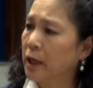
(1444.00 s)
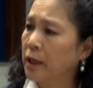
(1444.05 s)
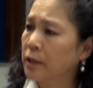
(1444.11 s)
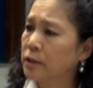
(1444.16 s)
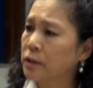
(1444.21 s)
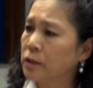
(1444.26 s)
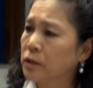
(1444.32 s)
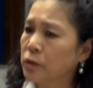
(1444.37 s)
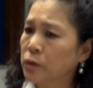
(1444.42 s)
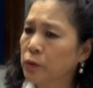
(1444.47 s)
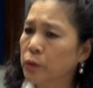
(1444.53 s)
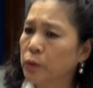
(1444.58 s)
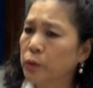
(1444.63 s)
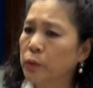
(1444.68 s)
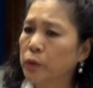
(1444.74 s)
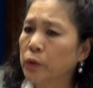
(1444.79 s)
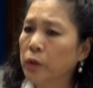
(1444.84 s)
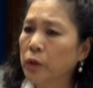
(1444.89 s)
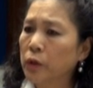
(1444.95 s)
us
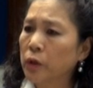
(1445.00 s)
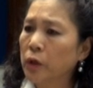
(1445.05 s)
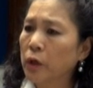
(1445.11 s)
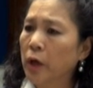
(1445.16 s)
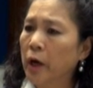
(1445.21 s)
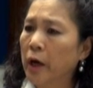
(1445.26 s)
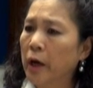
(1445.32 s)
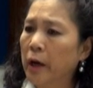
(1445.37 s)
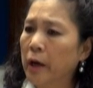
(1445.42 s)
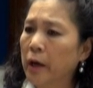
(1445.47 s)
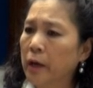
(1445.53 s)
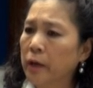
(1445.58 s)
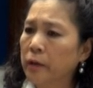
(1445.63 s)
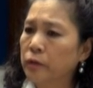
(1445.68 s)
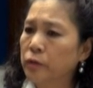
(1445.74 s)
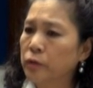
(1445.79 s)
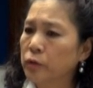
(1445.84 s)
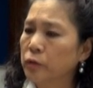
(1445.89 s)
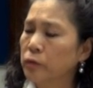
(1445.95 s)
to
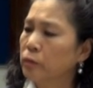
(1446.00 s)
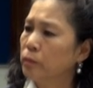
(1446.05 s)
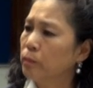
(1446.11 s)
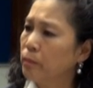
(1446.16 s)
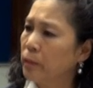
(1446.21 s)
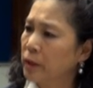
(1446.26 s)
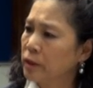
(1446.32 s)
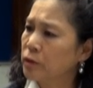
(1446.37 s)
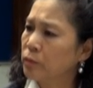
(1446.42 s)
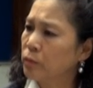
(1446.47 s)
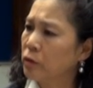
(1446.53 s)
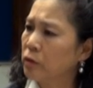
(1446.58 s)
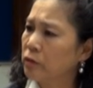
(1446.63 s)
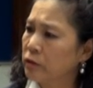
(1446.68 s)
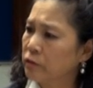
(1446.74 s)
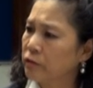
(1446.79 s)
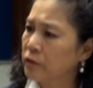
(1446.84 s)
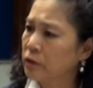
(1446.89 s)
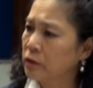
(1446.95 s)
do much more
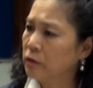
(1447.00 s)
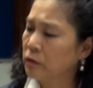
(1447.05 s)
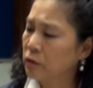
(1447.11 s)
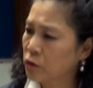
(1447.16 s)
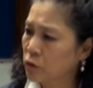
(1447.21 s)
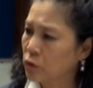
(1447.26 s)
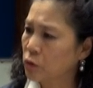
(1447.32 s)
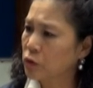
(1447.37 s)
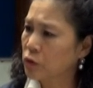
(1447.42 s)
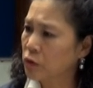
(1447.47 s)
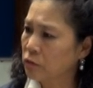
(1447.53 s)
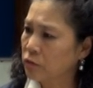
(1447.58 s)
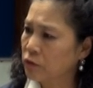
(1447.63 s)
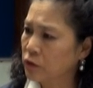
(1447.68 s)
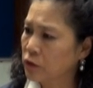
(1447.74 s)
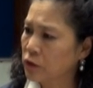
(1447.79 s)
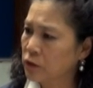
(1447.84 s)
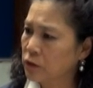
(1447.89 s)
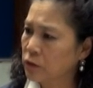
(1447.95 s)
resource
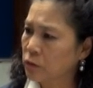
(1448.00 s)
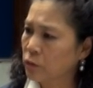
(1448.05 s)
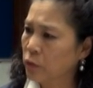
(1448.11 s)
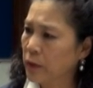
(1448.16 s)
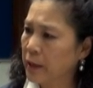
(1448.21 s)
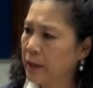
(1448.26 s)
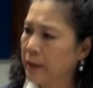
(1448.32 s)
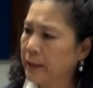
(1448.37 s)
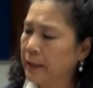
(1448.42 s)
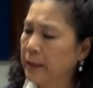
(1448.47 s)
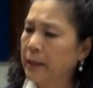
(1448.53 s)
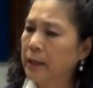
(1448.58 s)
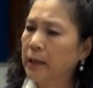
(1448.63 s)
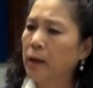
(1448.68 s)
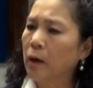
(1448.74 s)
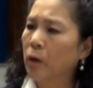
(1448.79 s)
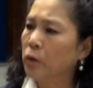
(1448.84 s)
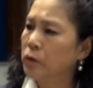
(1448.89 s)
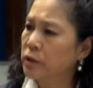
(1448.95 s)
efficient way.
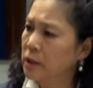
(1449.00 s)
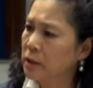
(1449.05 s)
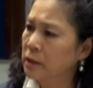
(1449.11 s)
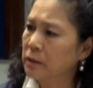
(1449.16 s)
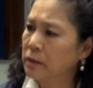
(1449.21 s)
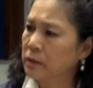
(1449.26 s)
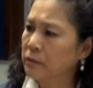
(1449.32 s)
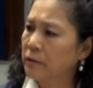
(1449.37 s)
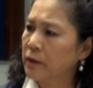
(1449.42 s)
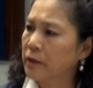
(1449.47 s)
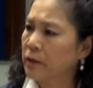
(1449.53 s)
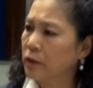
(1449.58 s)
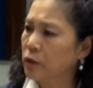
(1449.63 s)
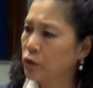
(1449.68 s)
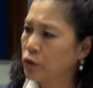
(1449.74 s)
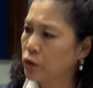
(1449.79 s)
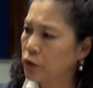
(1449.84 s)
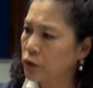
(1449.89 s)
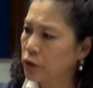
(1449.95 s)
Alternative
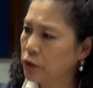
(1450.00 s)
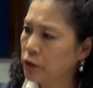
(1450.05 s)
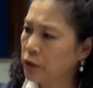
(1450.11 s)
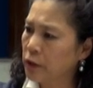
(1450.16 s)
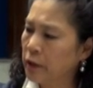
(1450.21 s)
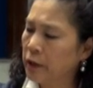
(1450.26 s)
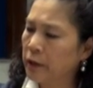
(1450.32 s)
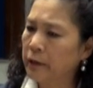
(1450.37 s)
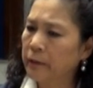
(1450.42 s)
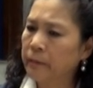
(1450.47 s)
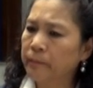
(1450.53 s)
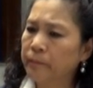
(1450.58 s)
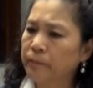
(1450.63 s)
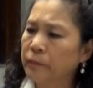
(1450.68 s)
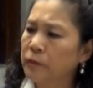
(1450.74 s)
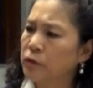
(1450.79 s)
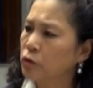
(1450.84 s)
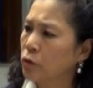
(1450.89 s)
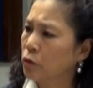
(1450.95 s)
energy,
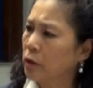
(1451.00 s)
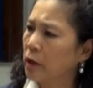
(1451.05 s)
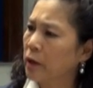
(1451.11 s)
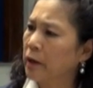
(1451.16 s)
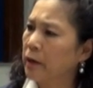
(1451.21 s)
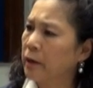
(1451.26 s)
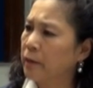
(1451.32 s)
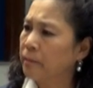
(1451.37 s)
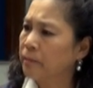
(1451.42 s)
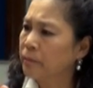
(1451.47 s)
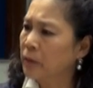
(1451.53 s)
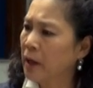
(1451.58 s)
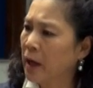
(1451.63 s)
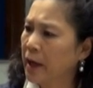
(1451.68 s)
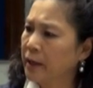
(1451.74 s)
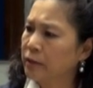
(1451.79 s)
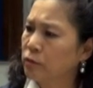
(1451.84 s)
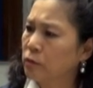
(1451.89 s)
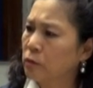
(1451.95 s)
solar,
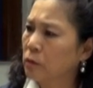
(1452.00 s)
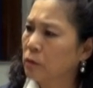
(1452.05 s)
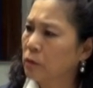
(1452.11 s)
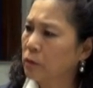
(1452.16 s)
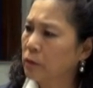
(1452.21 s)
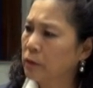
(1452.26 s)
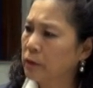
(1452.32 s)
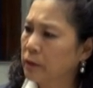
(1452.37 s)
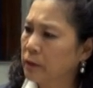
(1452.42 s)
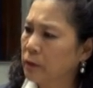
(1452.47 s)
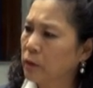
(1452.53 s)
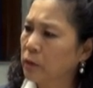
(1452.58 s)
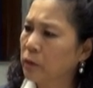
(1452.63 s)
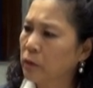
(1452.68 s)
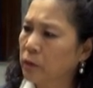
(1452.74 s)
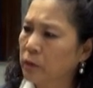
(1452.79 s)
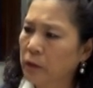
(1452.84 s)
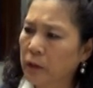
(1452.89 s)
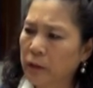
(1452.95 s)
hydro,
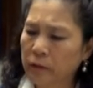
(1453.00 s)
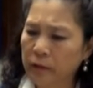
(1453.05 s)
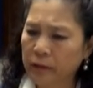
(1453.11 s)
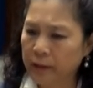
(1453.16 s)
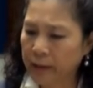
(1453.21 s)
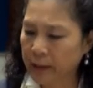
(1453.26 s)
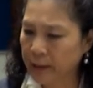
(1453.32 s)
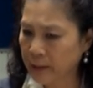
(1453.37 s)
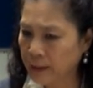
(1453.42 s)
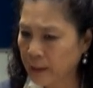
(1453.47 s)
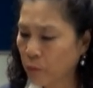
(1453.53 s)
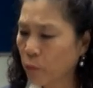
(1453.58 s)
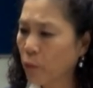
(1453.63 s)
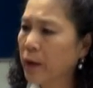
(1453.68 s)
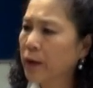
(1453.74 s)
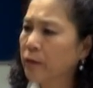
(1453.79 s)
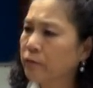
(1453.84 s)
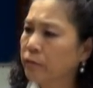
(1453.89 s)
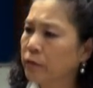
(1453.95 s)
getting
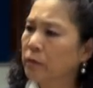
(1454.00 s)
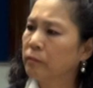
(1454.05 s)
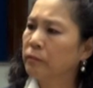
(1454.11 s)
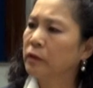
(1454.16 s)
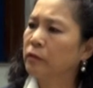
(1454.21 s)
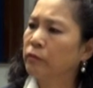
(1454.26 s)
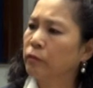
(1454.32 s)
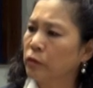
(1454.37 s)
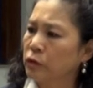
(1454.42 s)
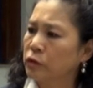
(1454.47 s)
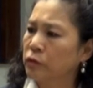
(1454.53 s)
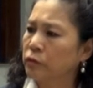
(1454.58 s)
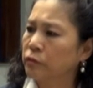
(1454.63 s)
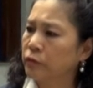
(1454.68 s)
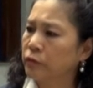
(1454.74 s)
away from the fossil